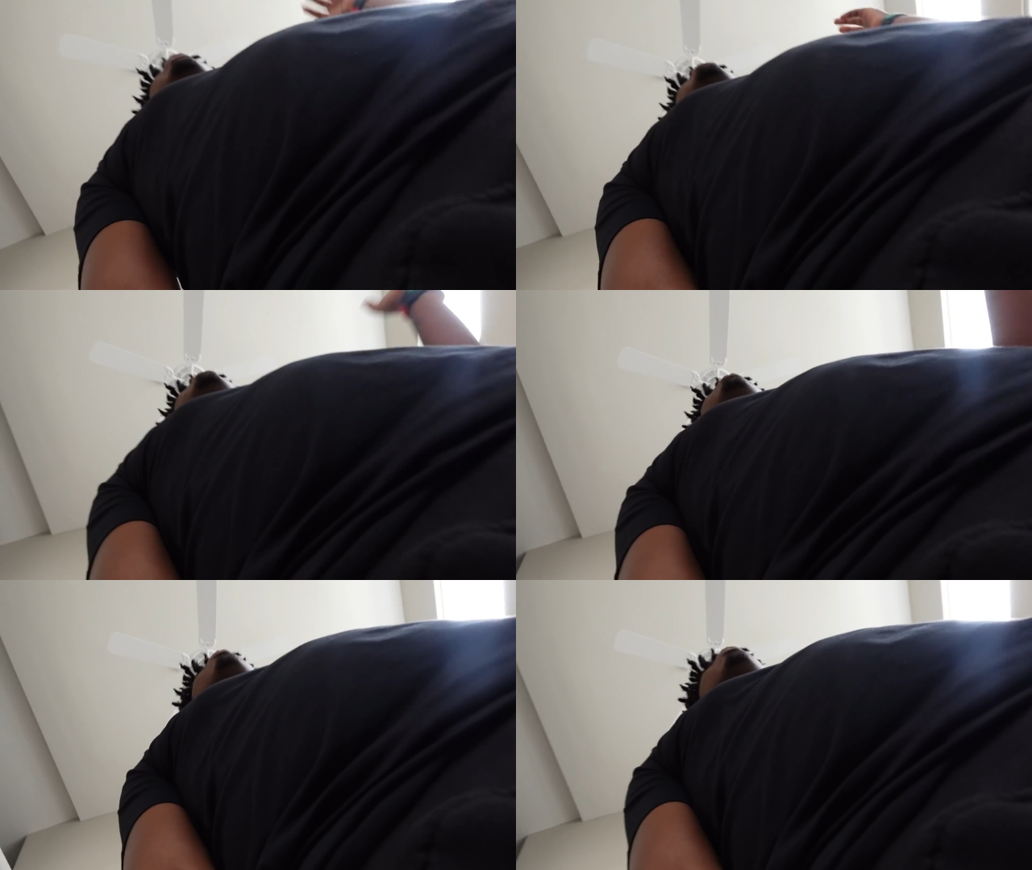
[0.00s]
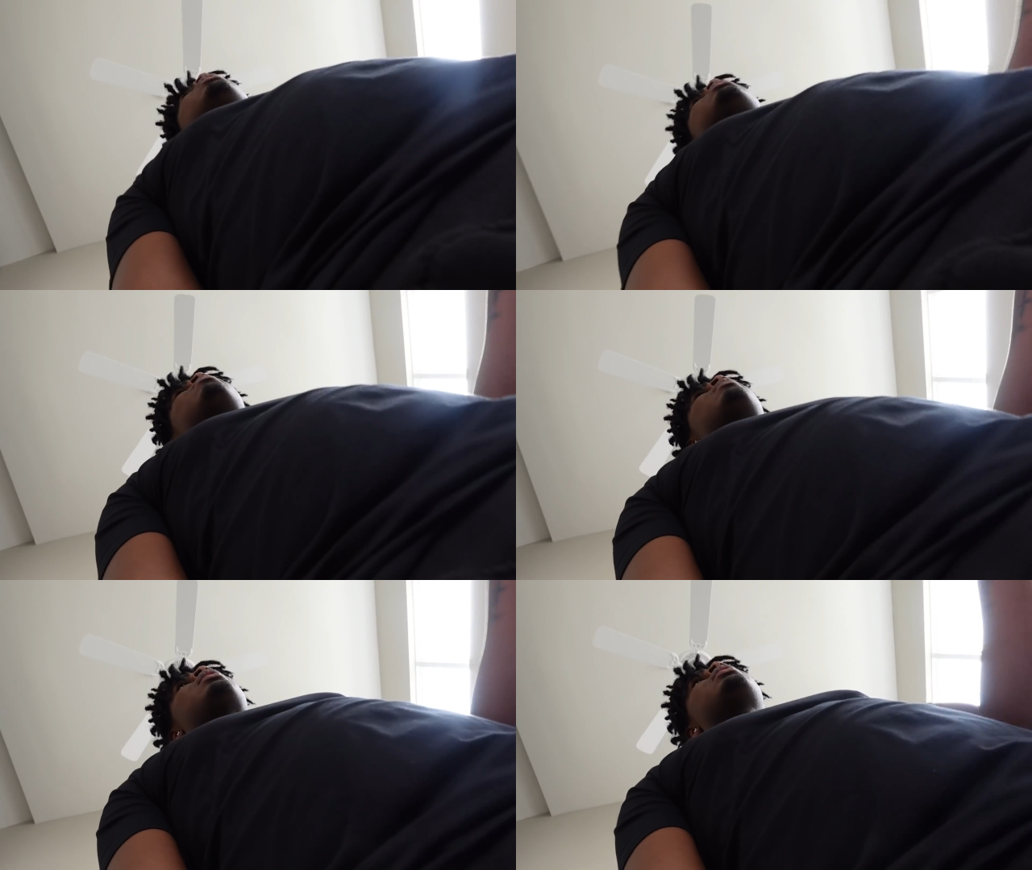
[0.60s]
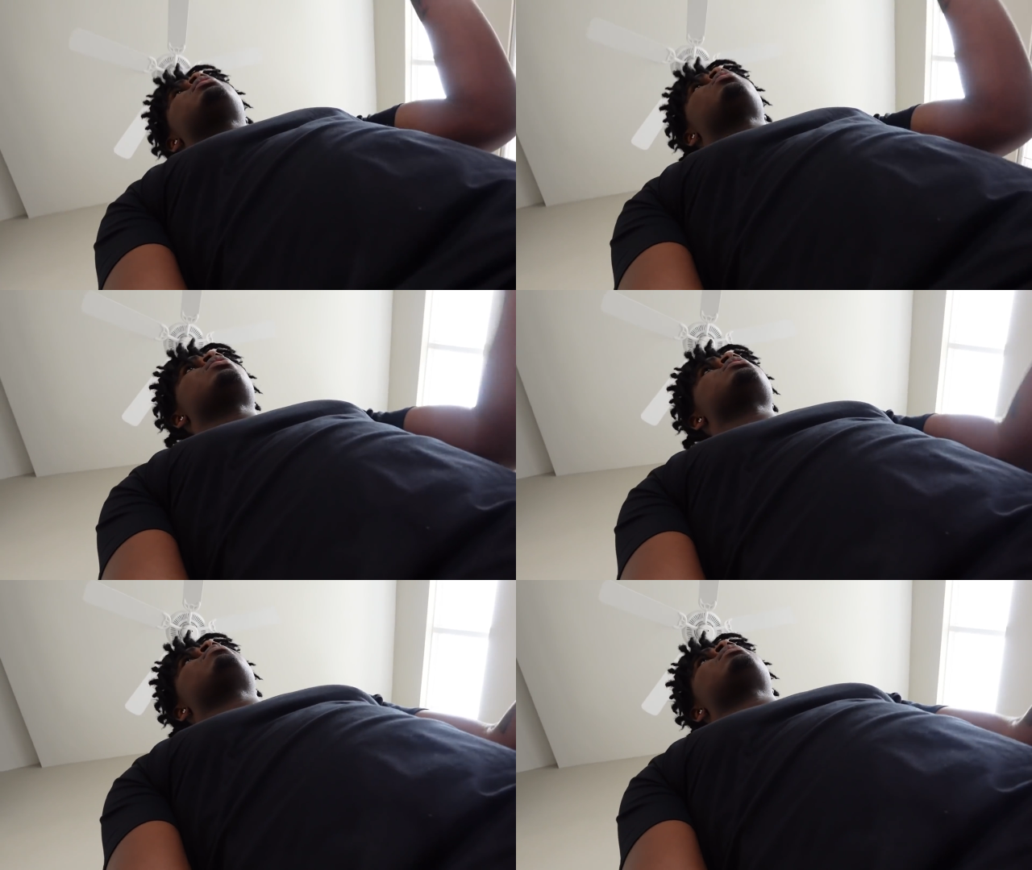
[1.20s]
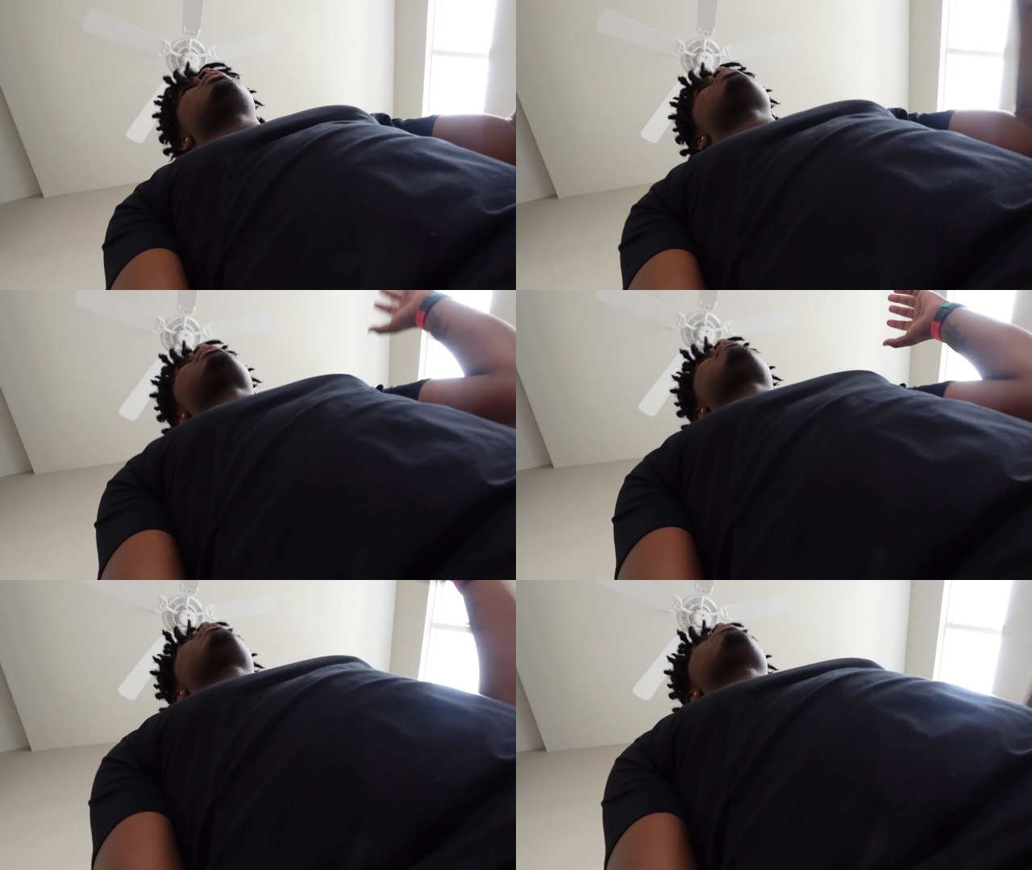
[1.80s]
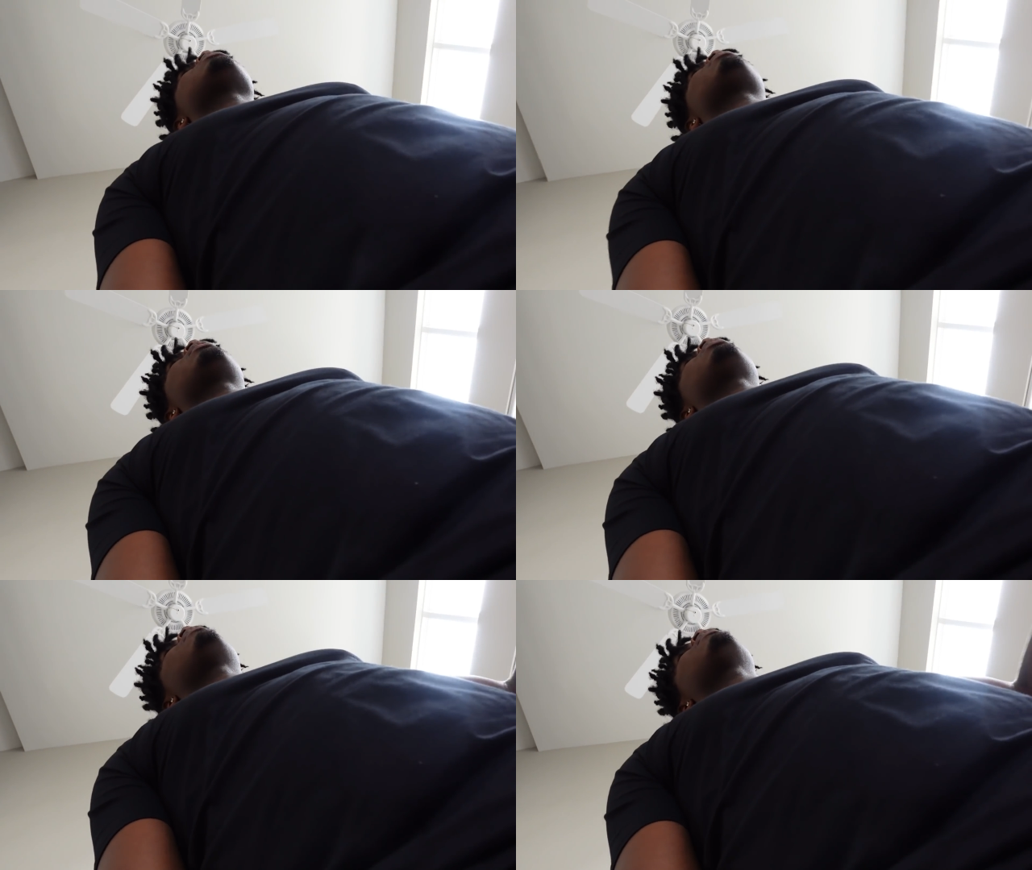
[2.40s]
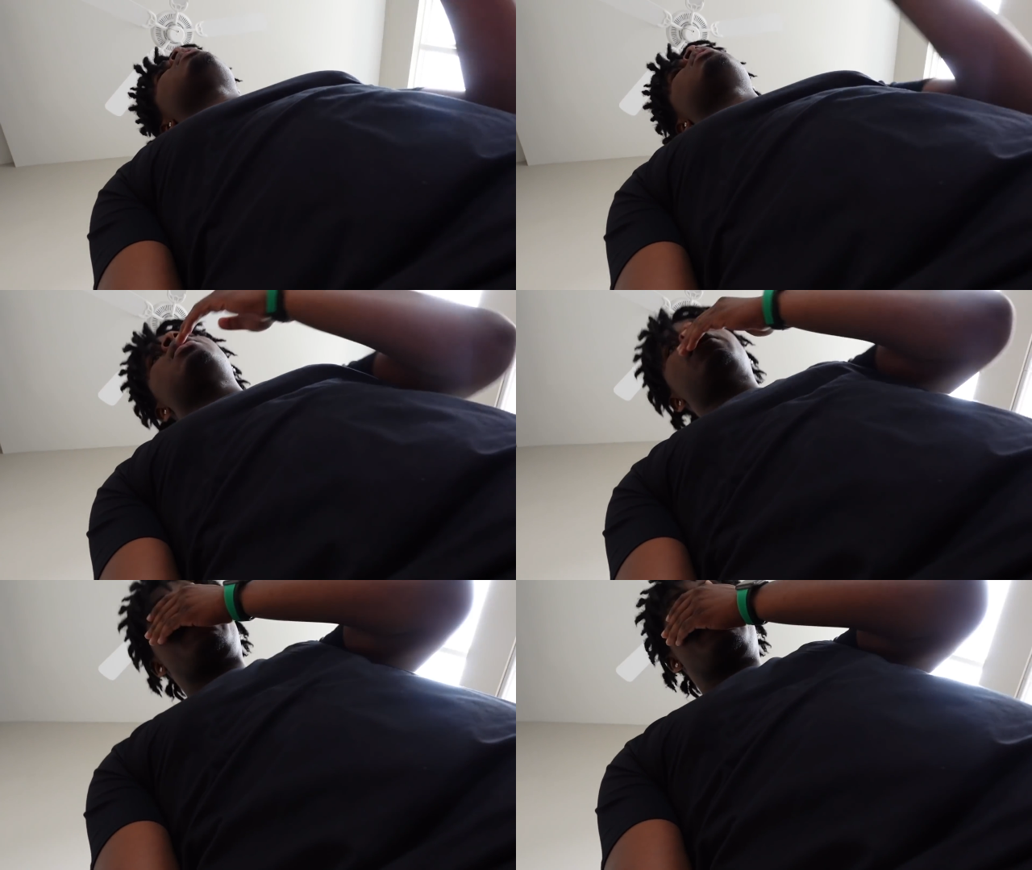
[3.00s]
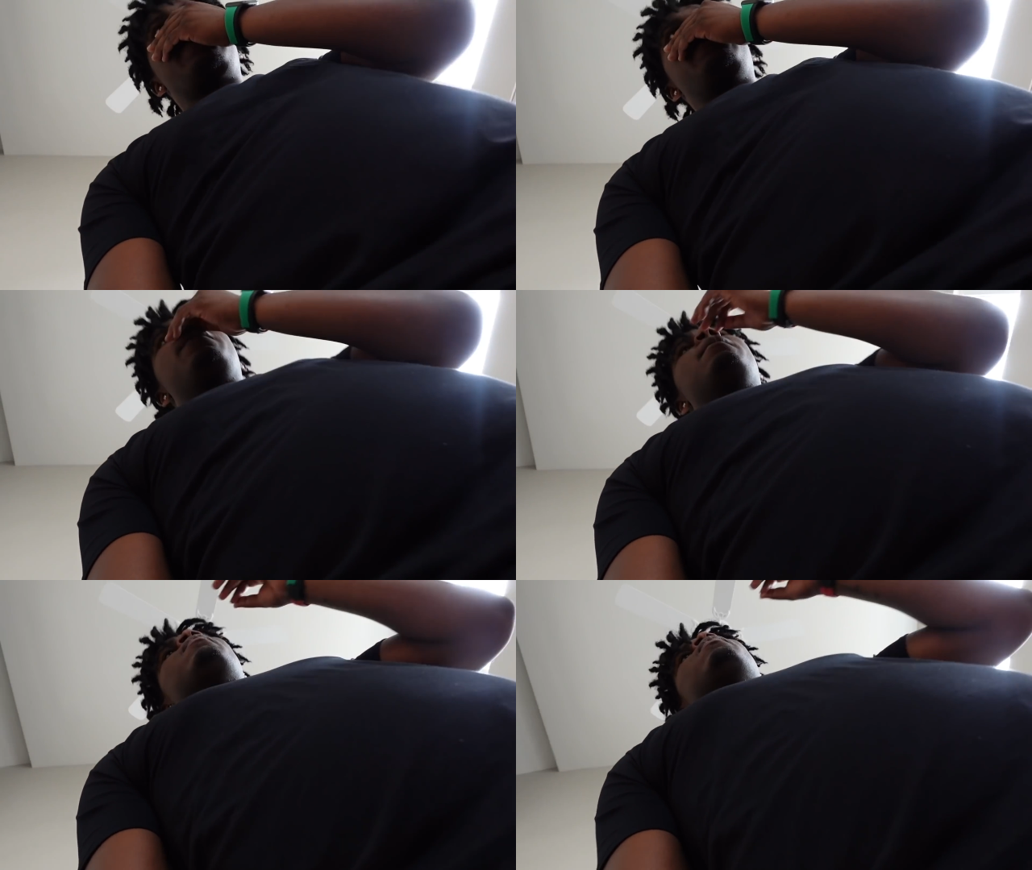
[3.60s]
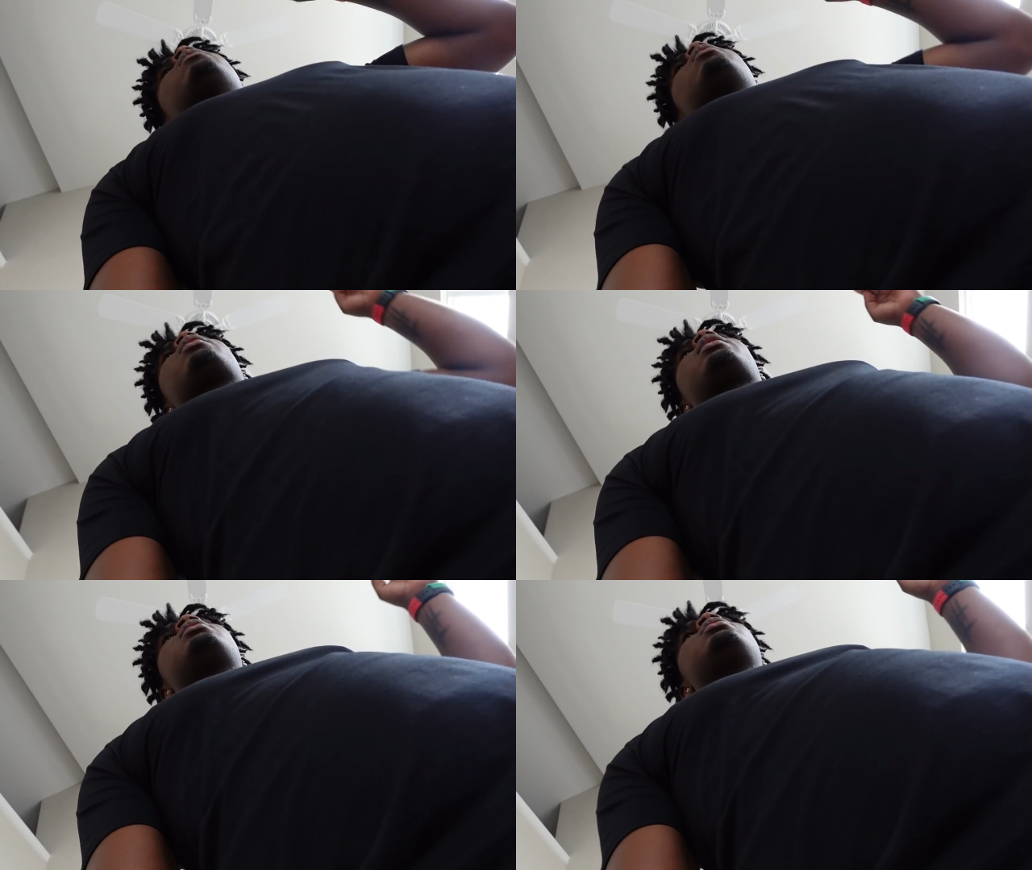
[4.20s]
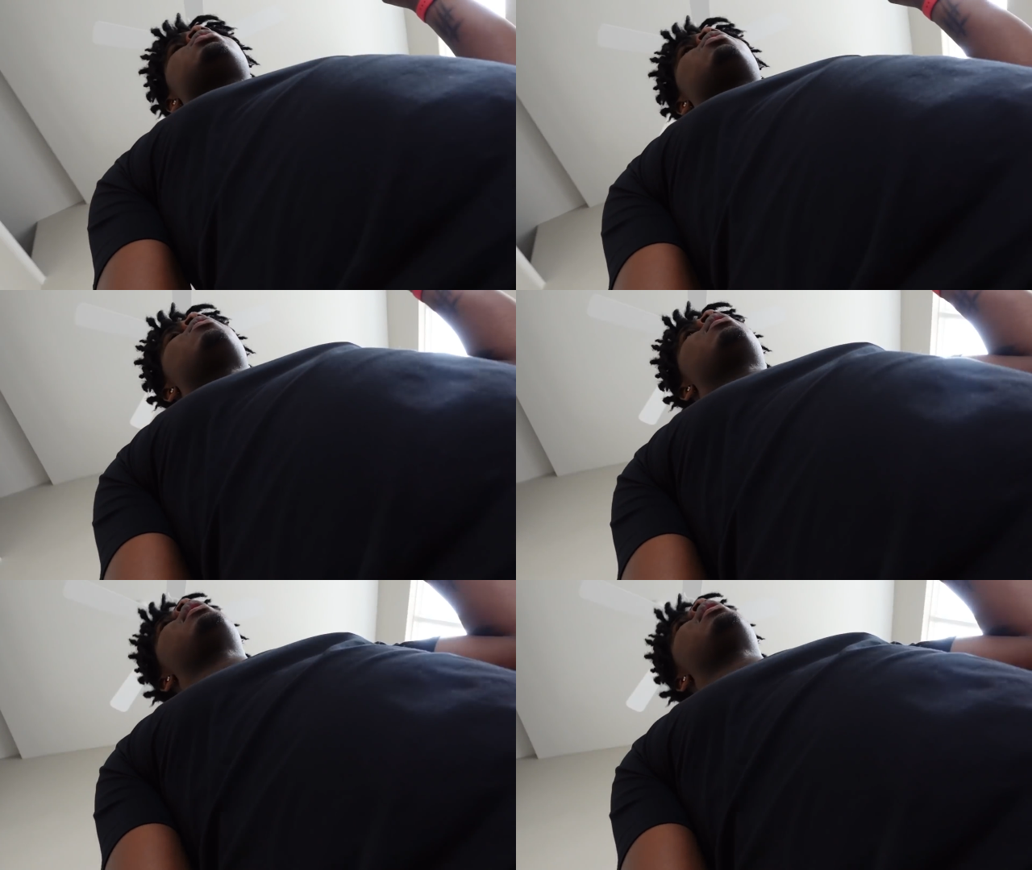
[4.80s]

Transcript: No face is visible, so there are no lips to read.